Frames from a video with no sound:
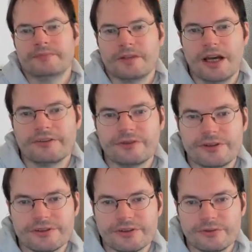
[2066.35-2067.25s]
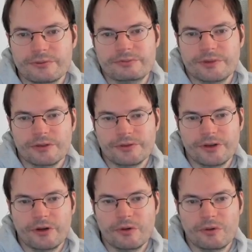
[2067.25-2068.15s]
at first you won't
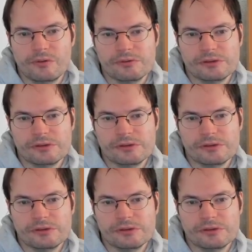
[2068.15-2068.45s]
know